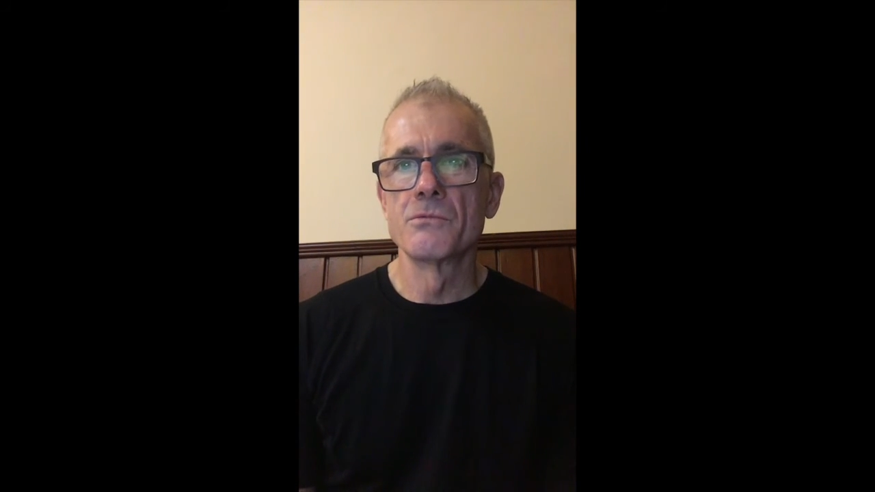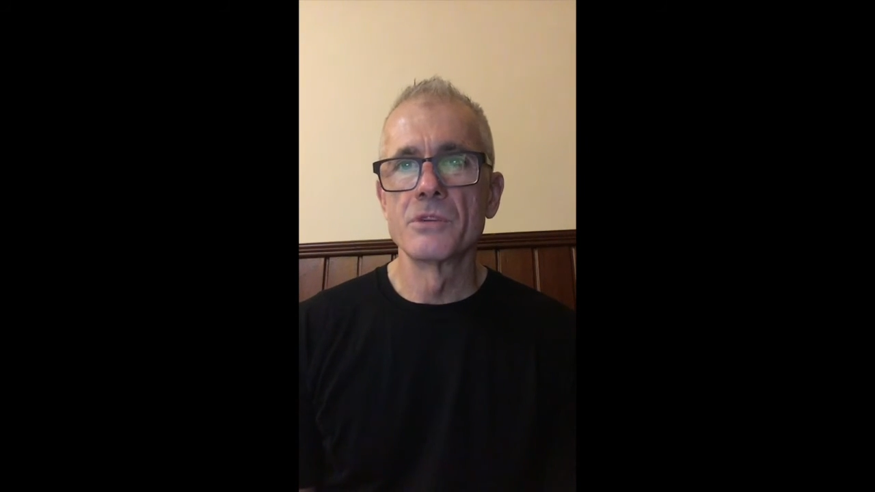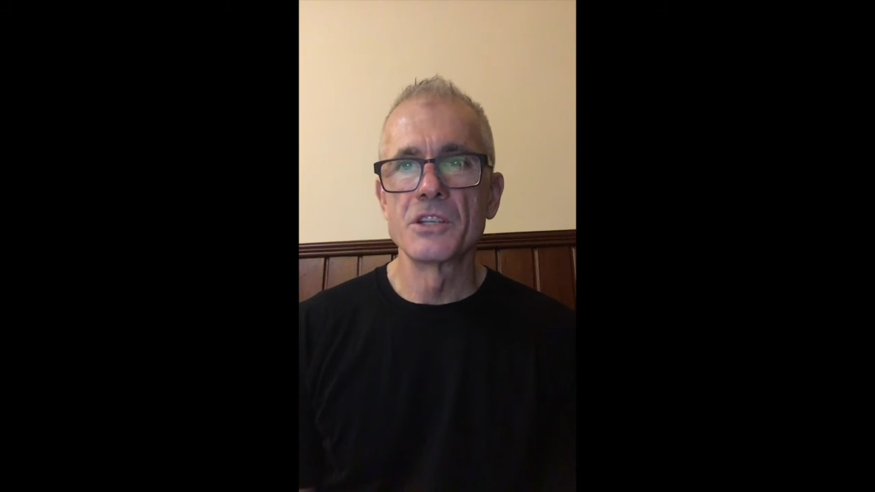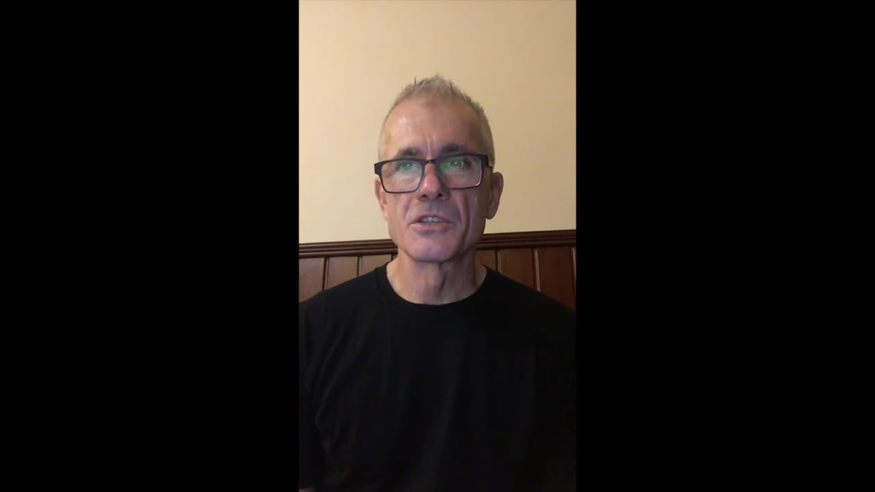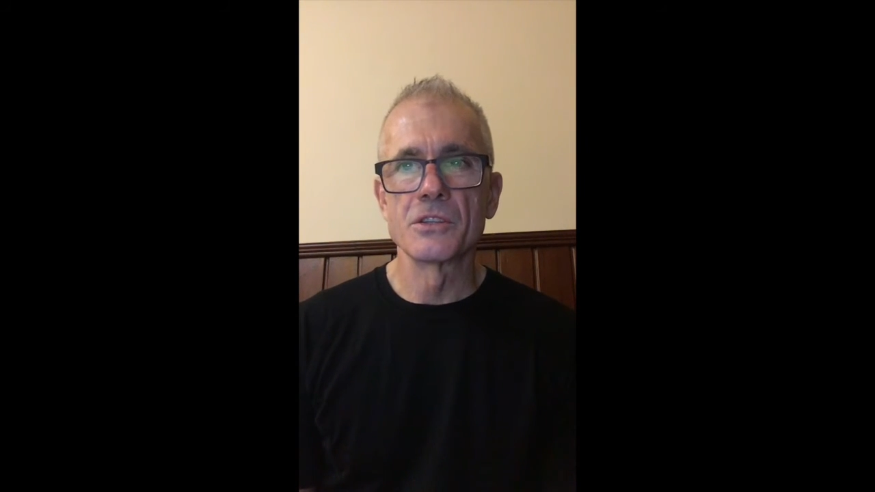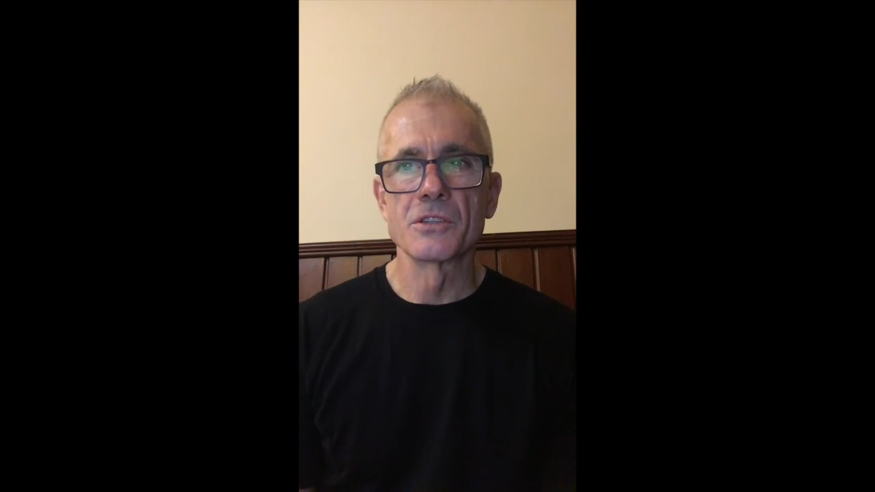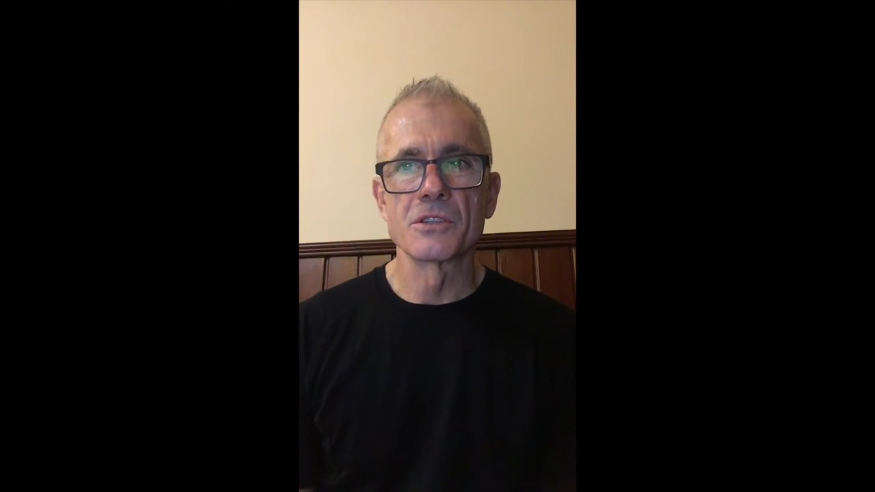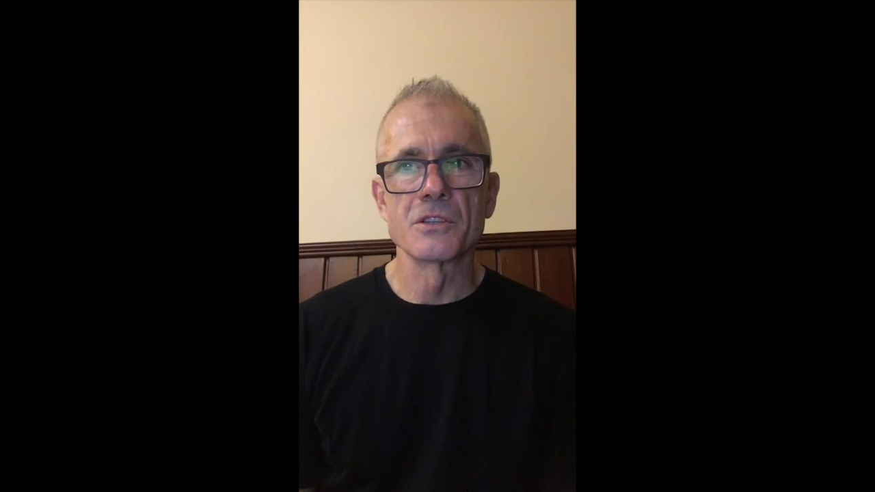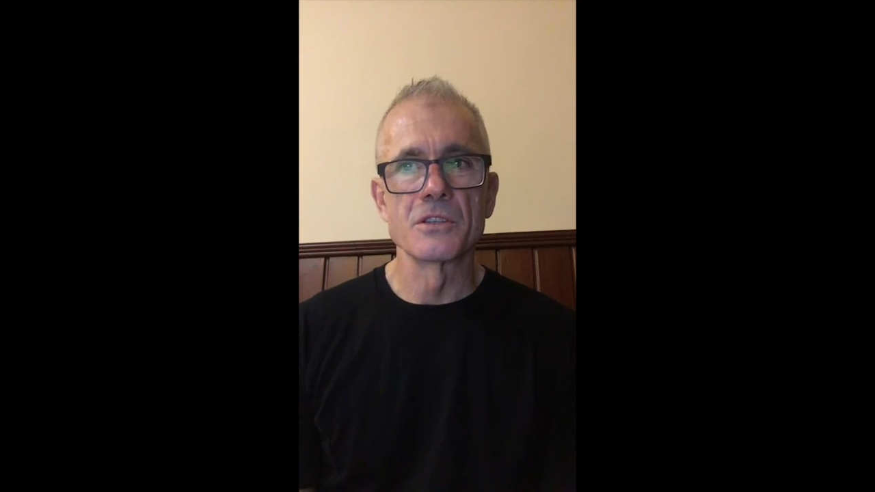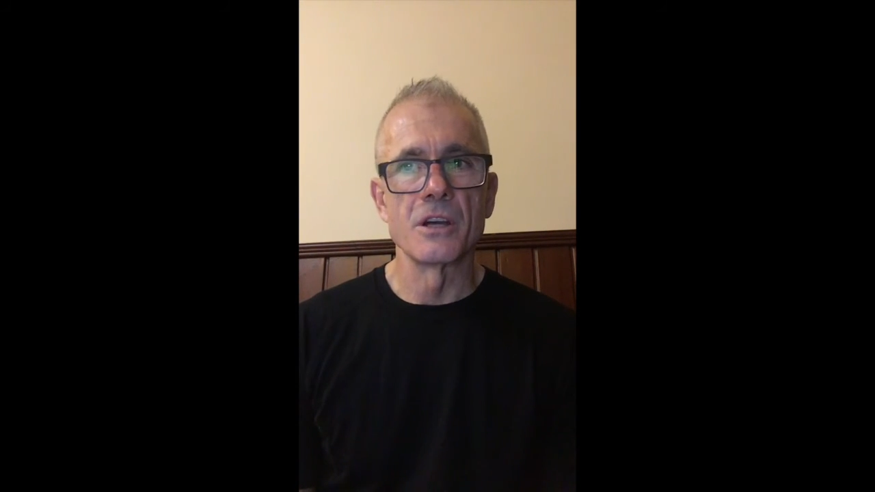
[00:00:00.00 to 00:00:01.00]
research
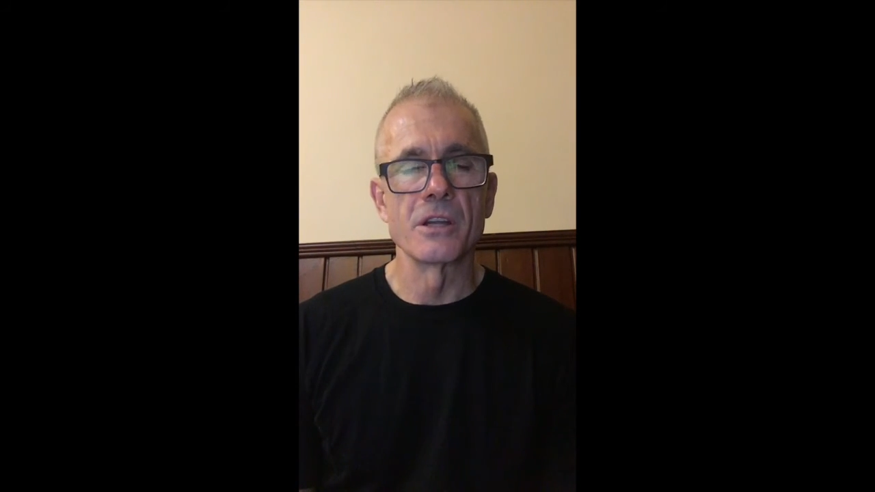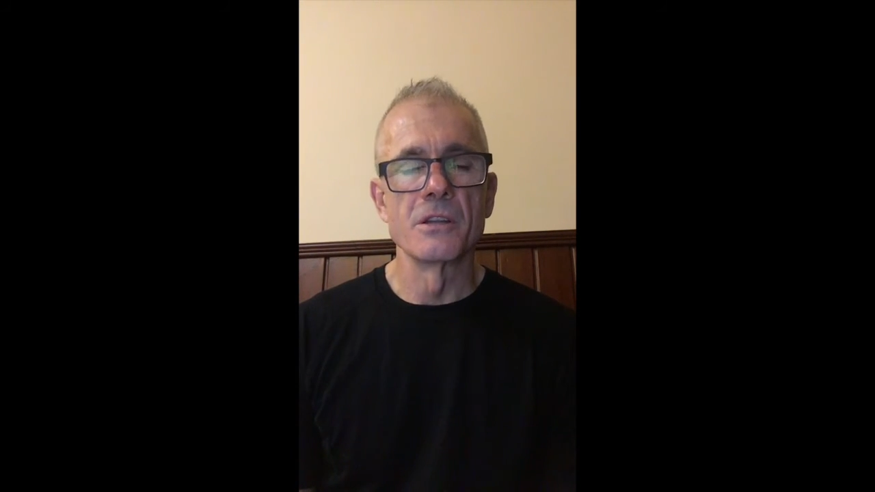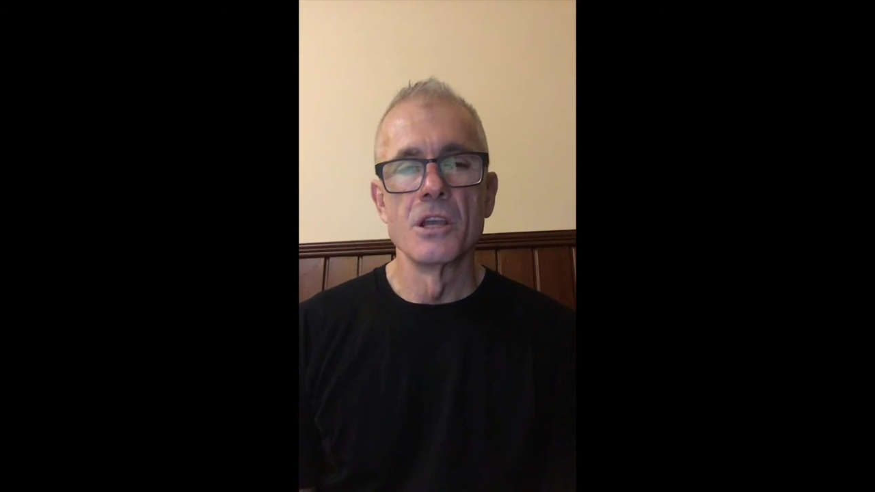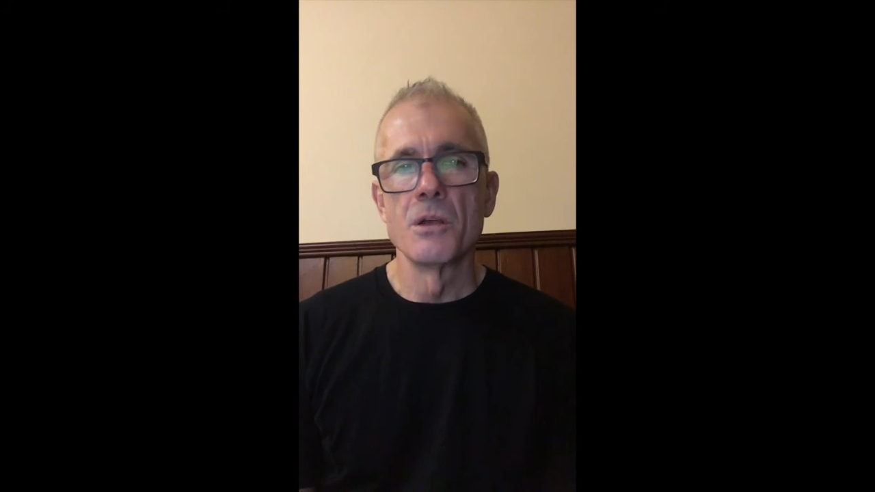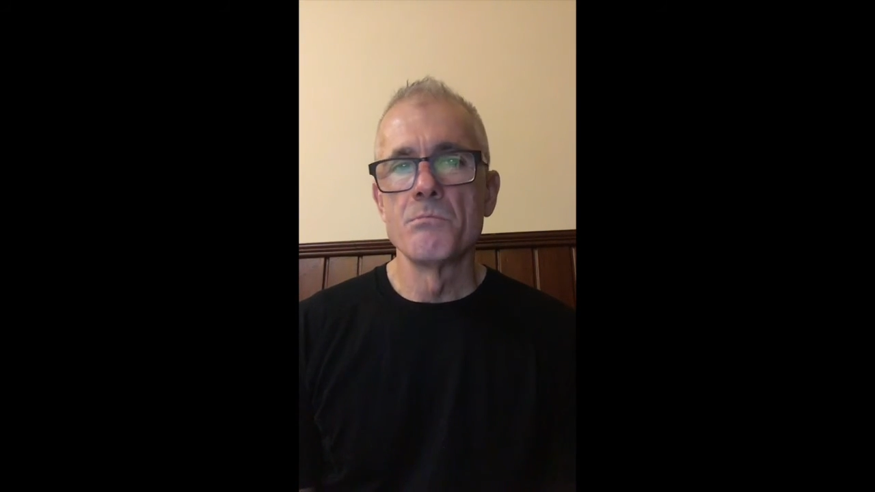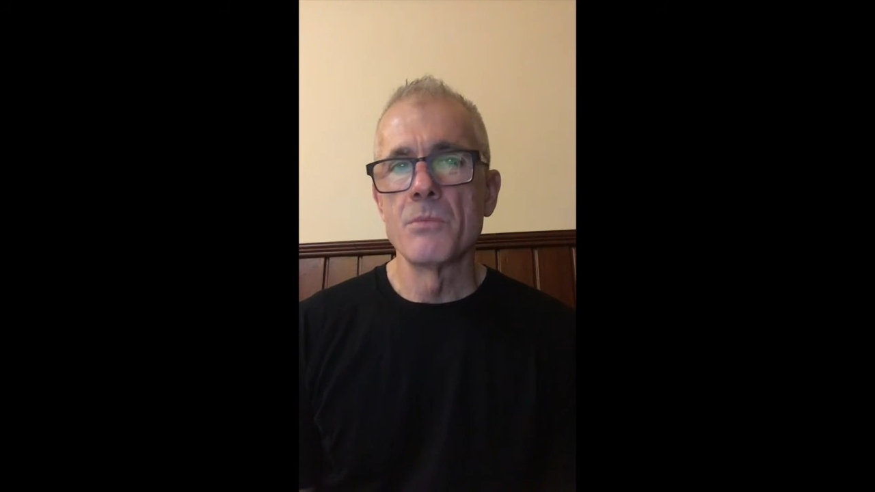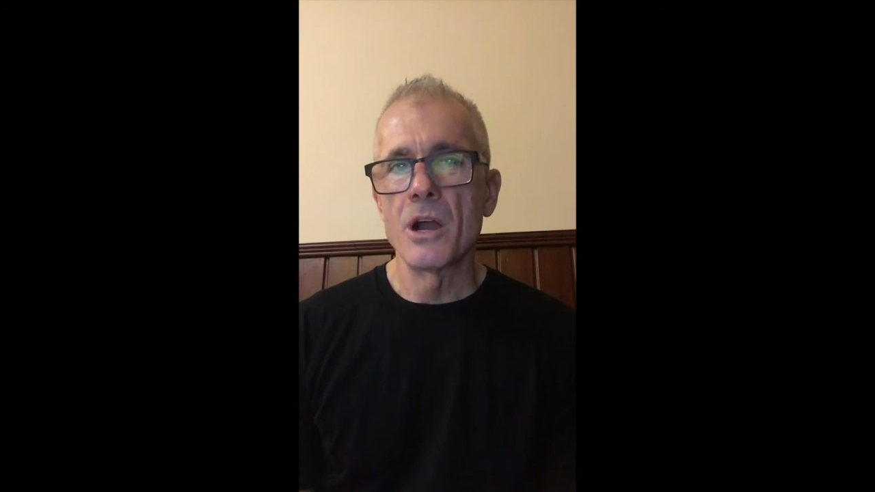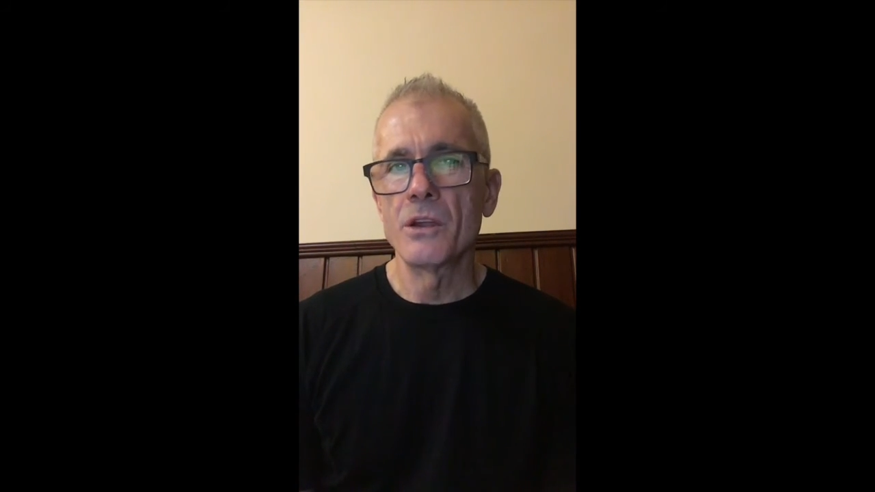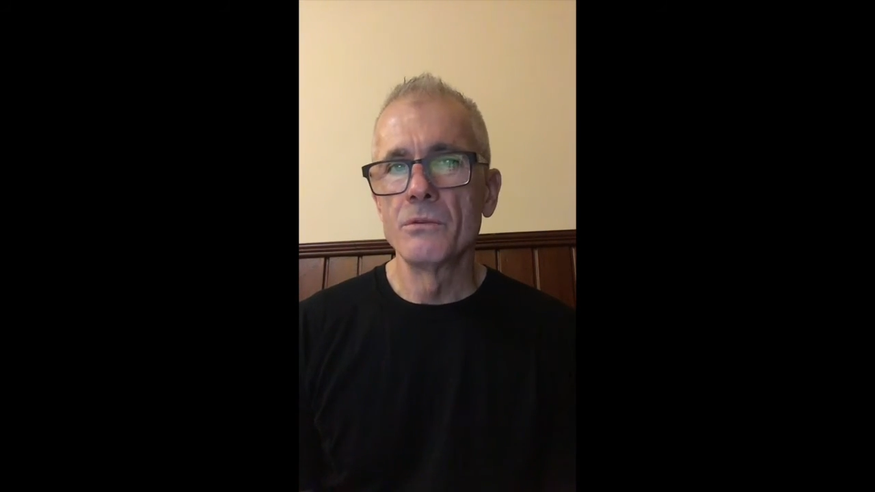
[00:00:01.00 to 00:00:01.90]
design, my